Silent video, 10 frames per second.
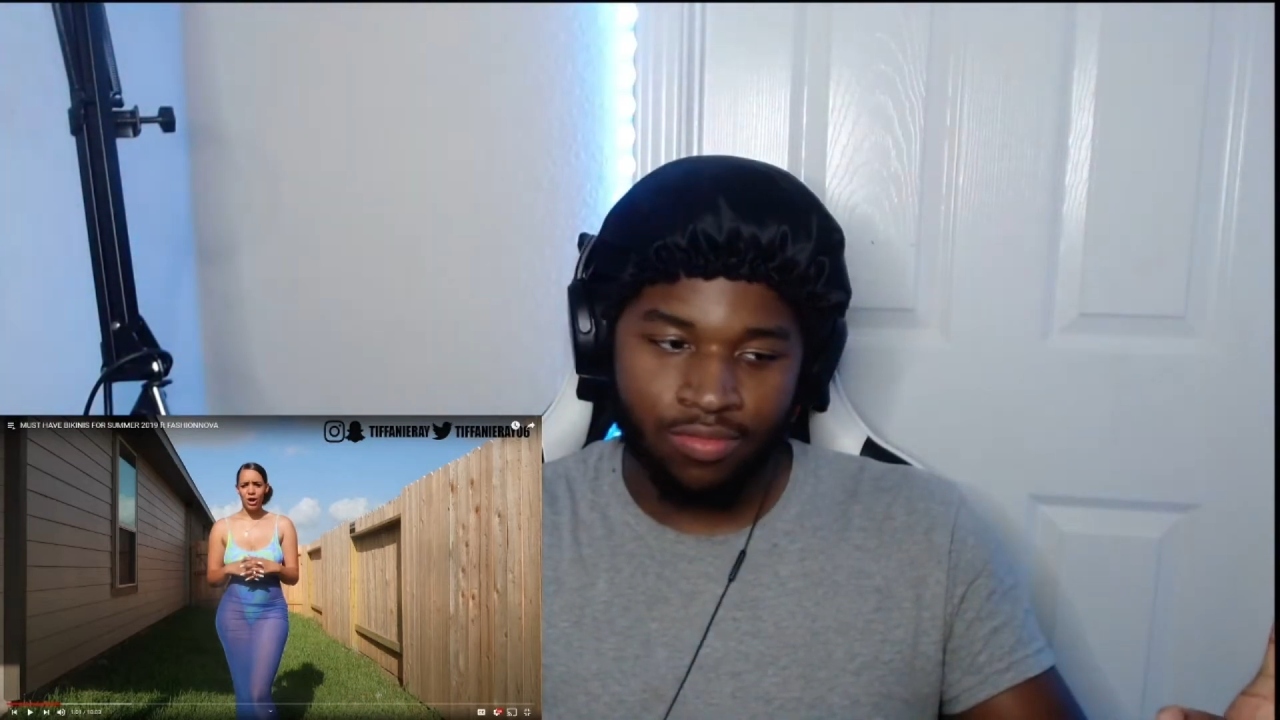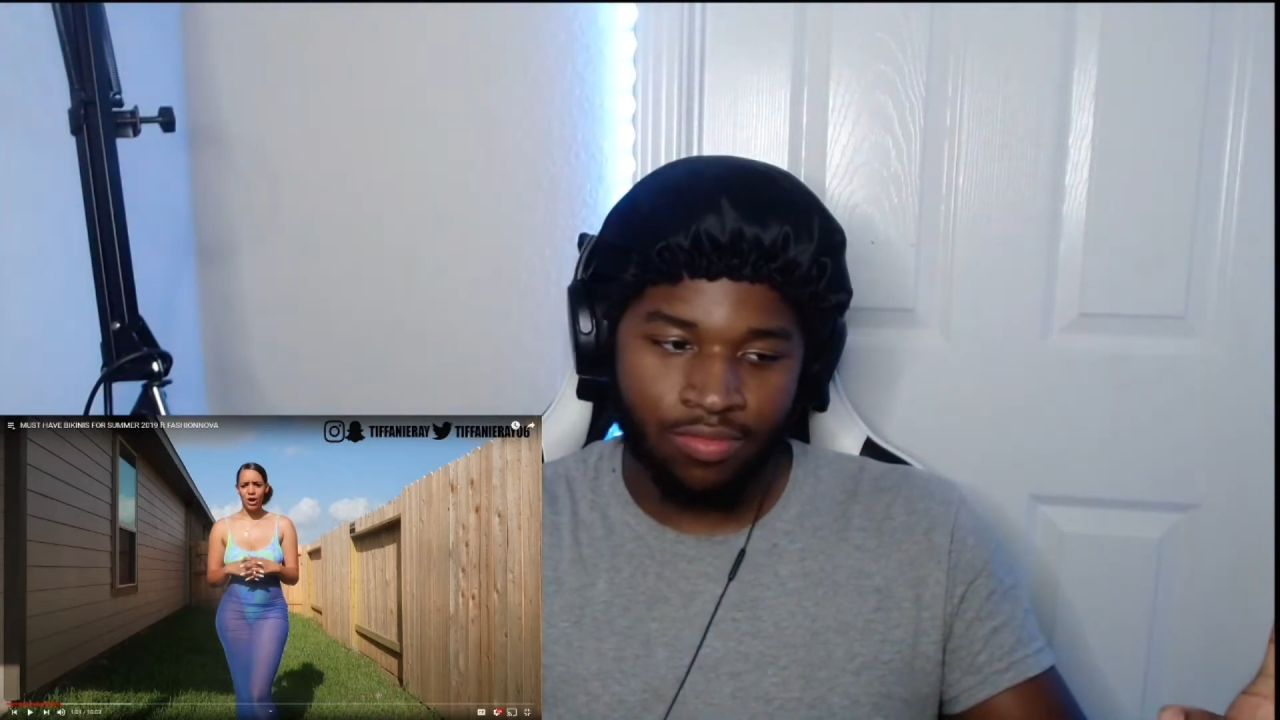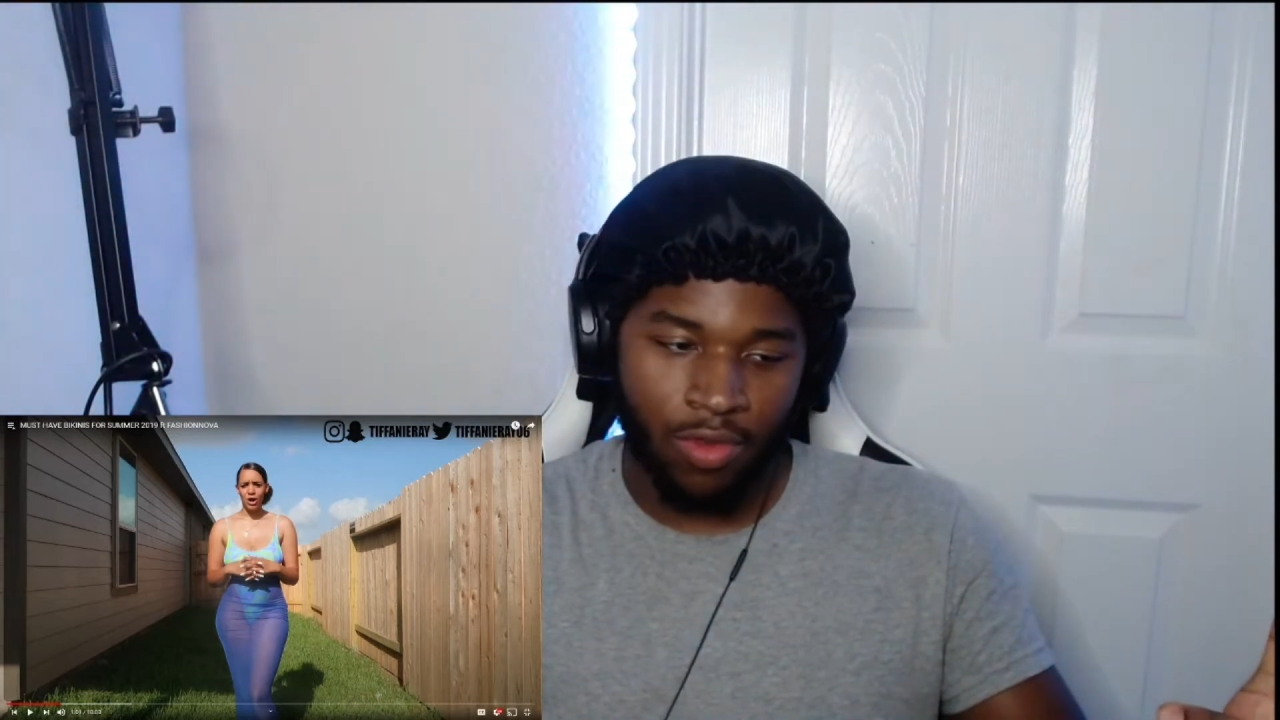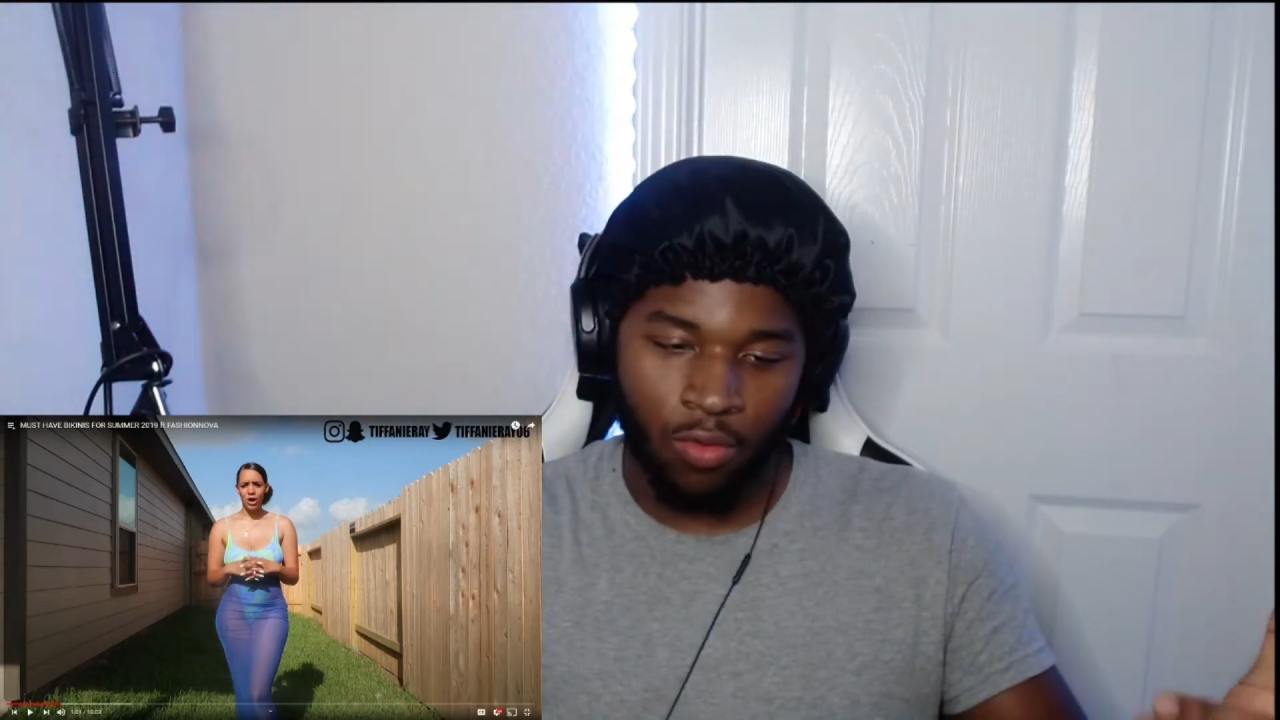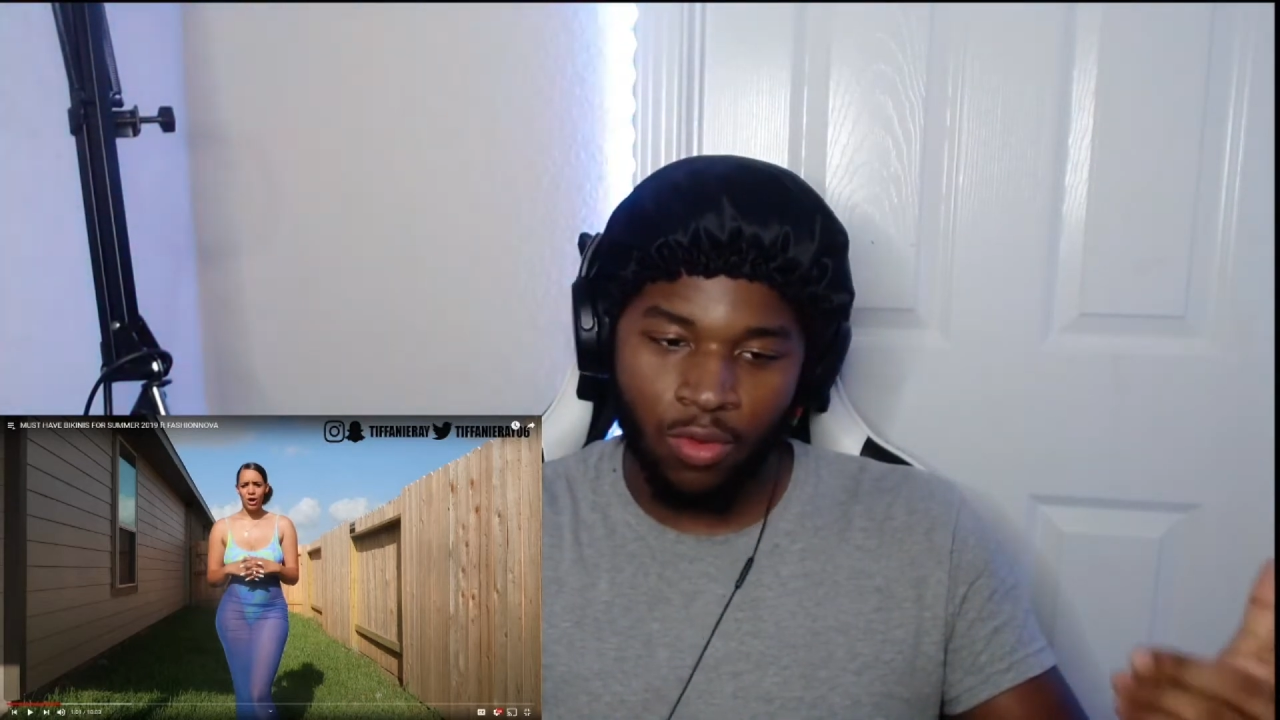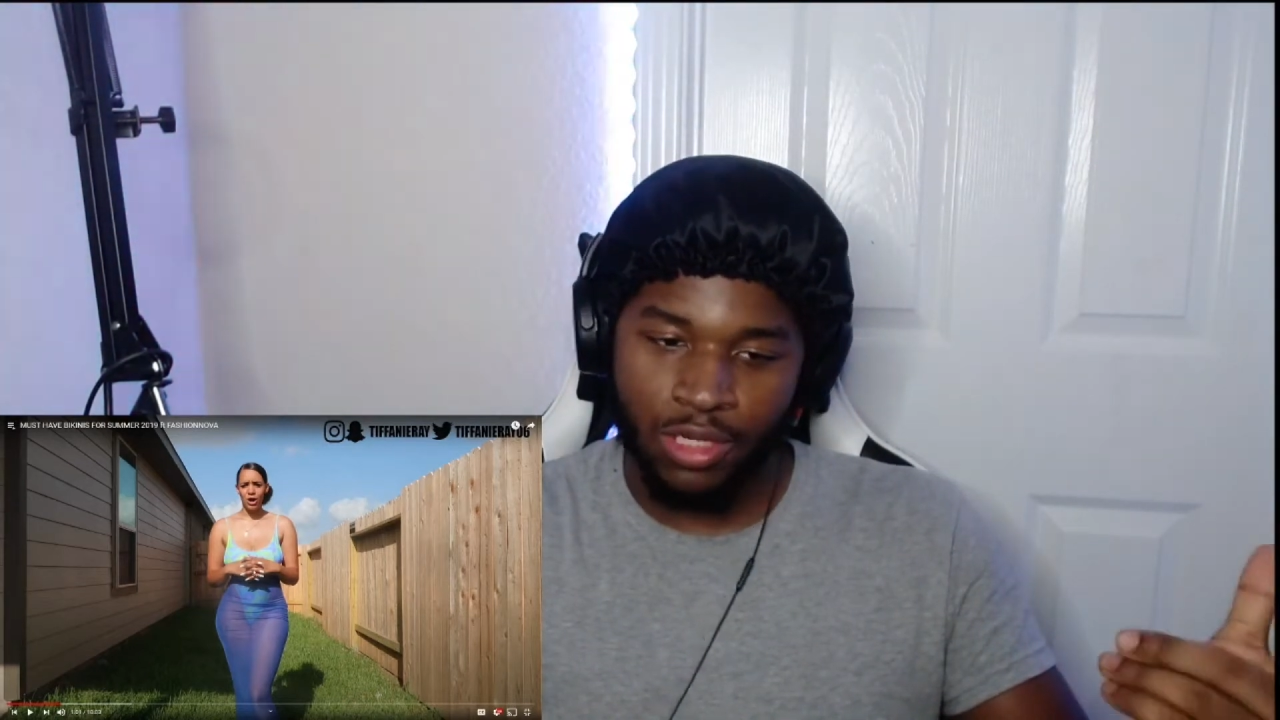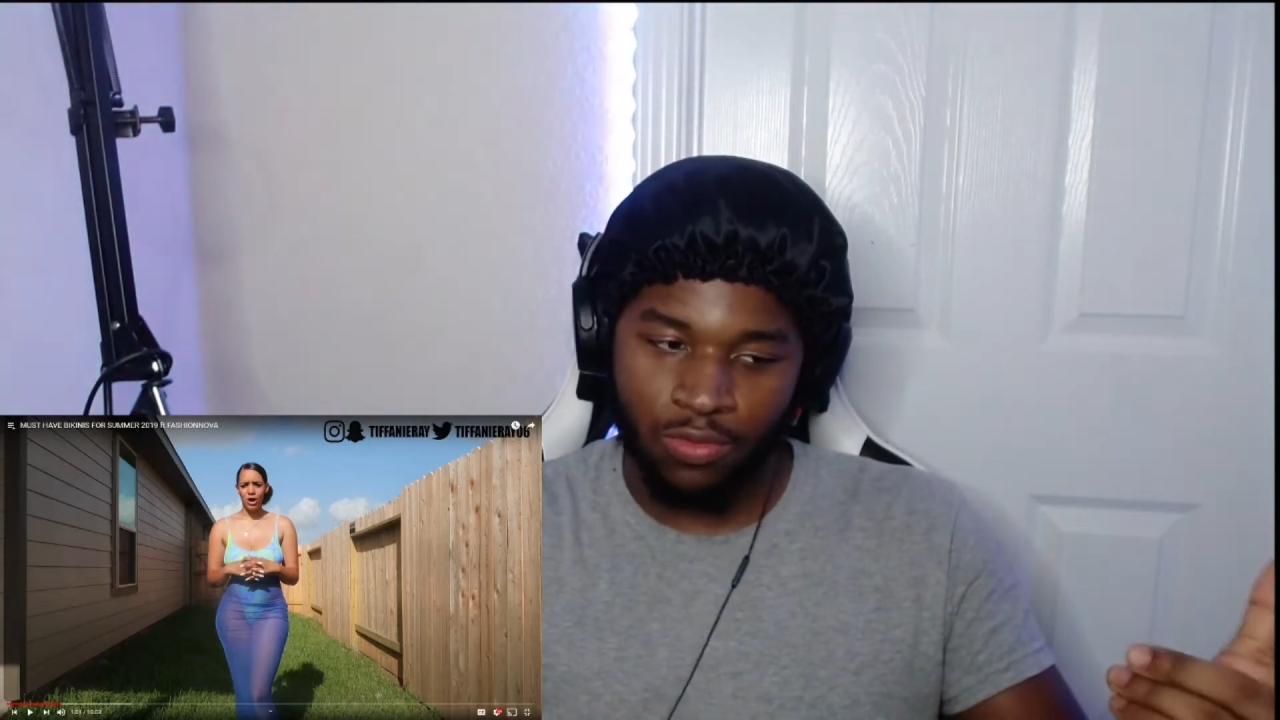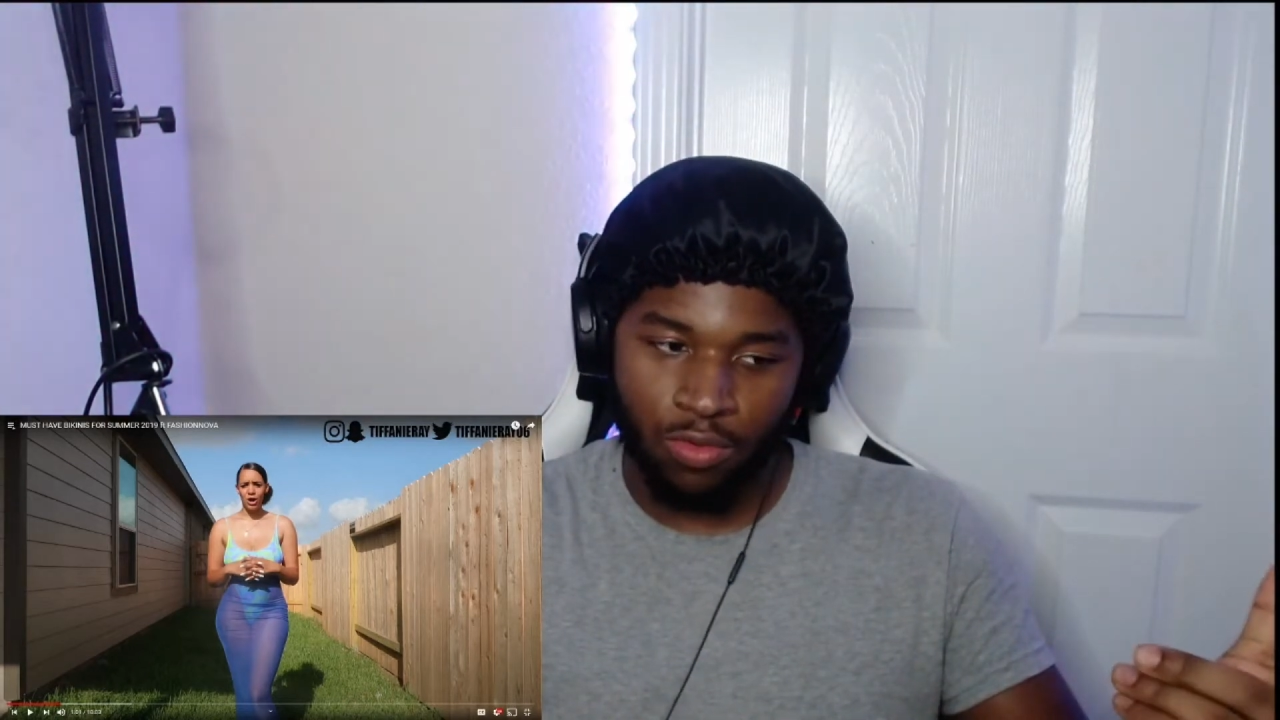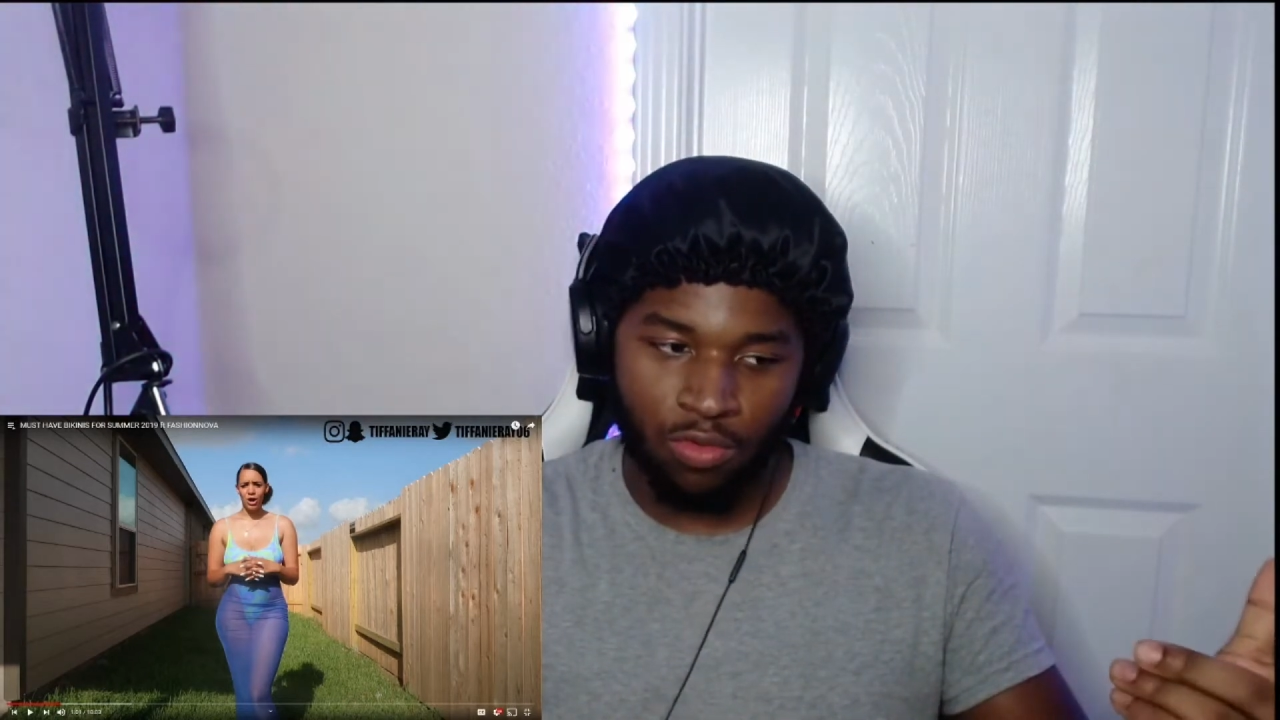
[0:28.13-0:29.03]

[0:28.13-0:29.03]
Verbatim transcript: a recent one,